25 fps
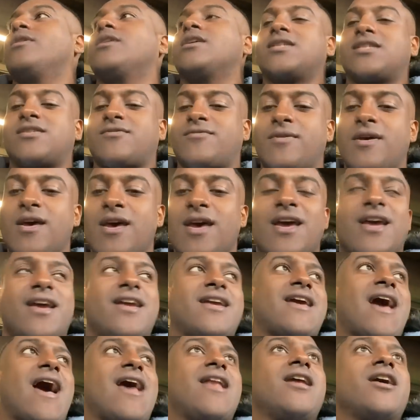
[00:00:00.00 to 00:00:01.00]
It's
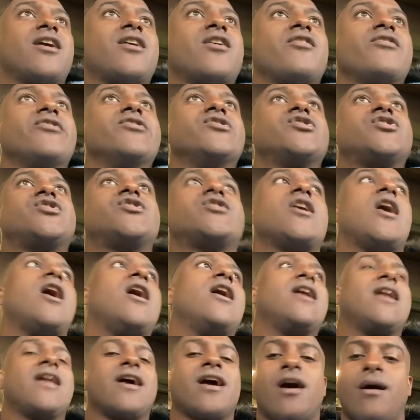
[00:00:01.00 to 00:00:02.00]
Gallagher and
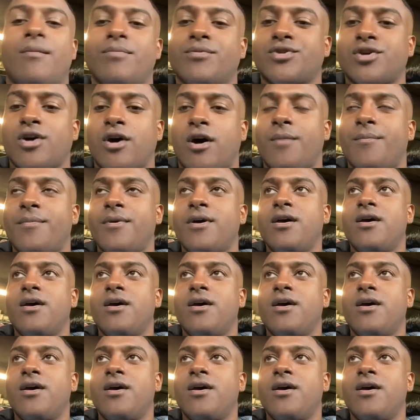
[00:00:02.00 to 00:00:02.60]
Sterling up top.